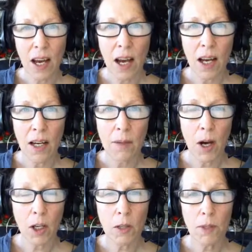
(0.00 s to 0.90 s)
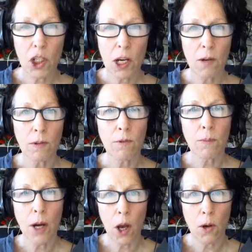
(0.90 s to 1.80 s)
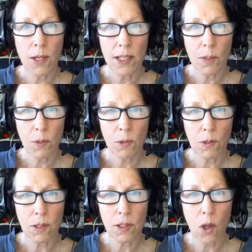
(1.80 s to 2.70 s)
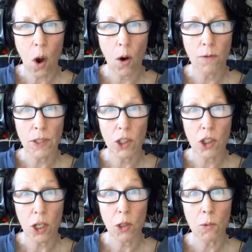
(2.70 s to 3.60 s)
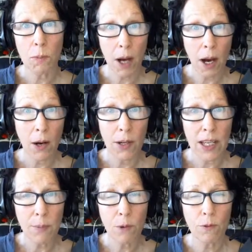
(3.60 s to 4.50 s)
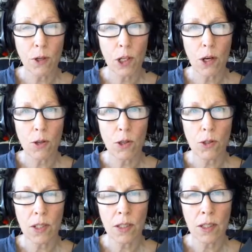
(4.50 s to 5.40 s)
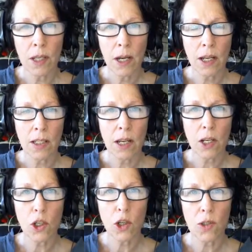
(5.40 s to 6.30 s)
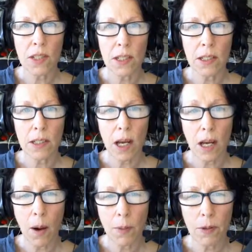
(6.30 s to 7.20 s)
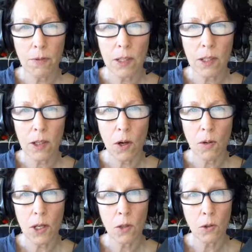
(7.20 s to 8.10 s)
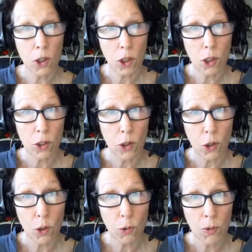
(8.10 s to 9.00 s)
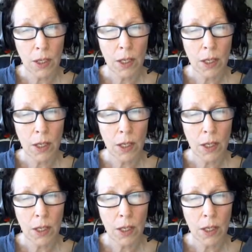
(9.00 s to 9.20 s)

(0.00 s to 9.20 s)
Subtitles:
I'm going to be sharing from my own experience of a genuine Mahara ePortfolio user. I started using it a couple of years ago in order to learn the tool.